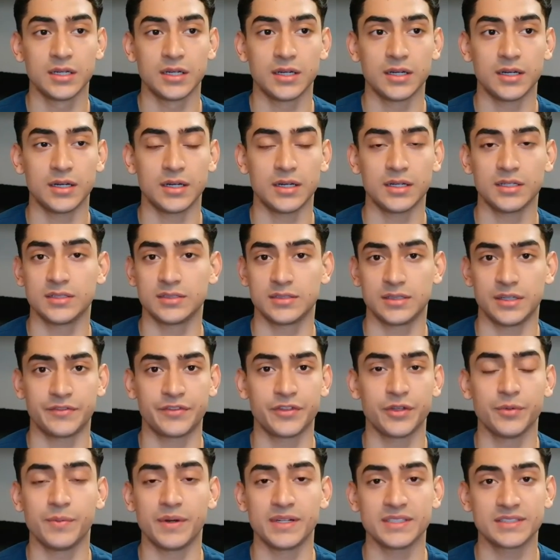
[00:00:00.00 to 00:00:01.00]
uh, a
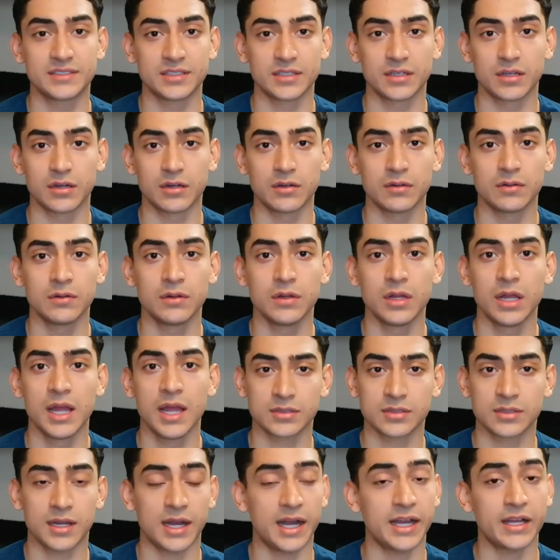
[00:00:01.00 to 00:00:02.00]
few months ago,
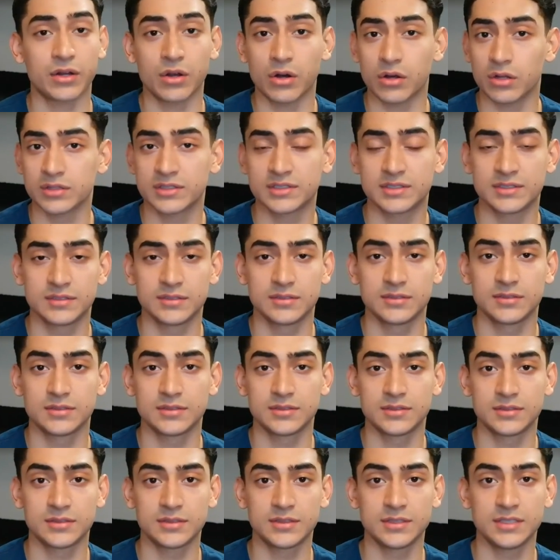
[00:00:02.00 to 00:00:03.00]
I called
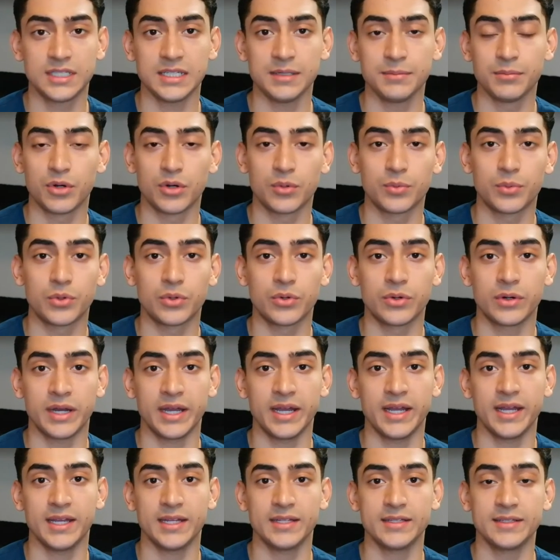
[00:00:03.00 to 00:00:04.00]
T-Mobile,
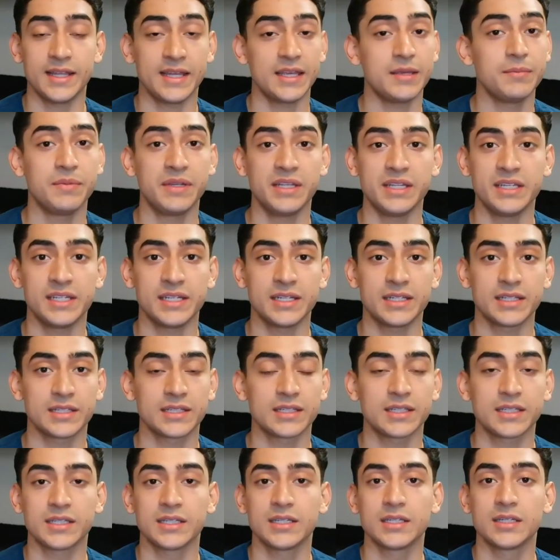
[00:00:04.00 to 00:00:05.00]
and they
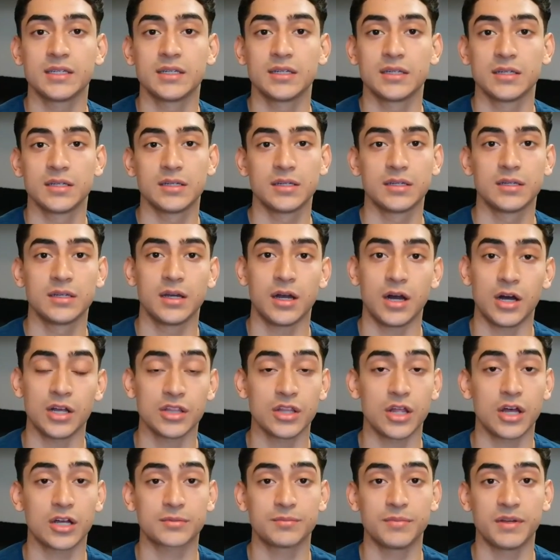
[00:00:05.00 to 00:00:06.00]
immediately
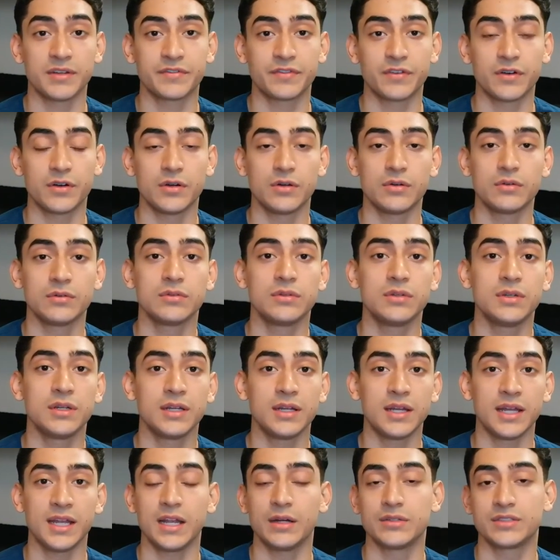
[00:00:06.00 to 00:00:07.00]
unlocked my phone
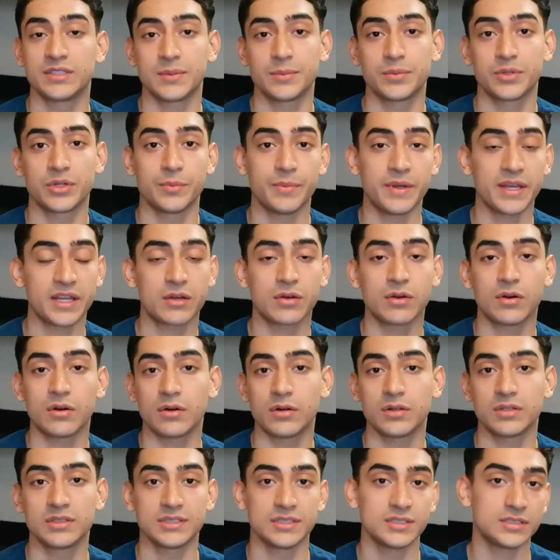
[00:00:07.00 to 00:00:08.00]
and I was able to make
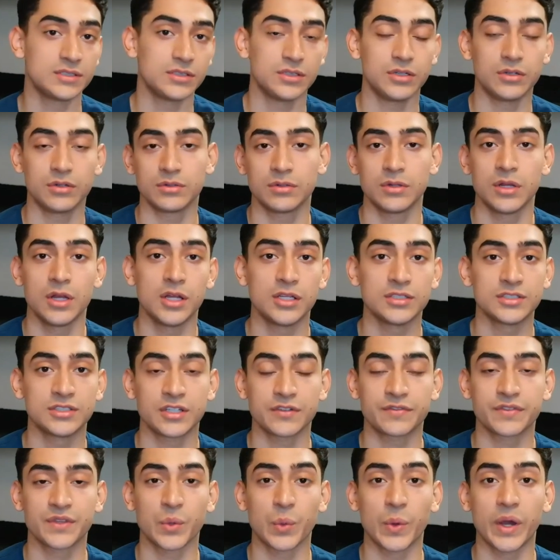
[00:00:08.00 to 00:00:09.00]
calls and you know
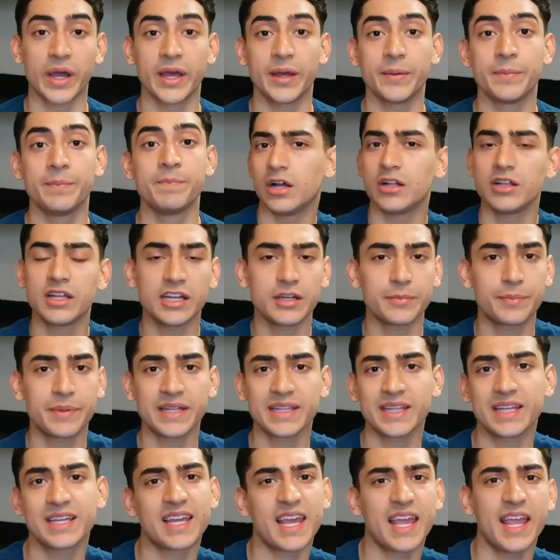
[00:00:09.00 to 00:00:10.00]
surf the web. I had to pay
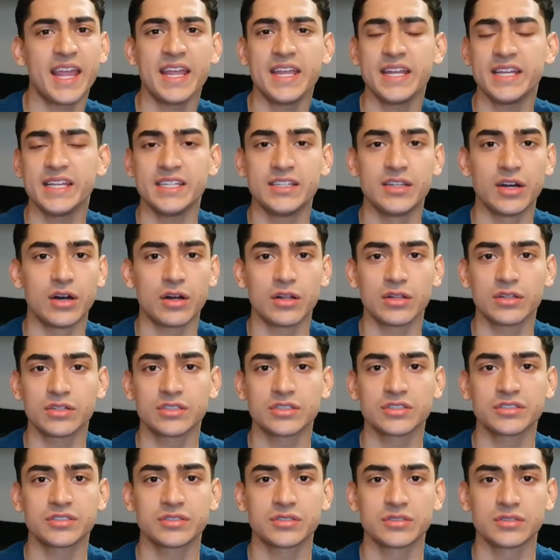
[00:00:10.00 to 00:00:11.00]
like eighty
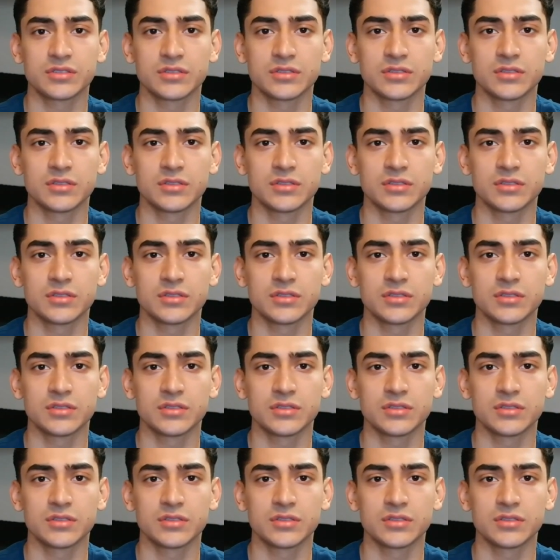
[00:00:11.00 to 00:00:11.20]
dollars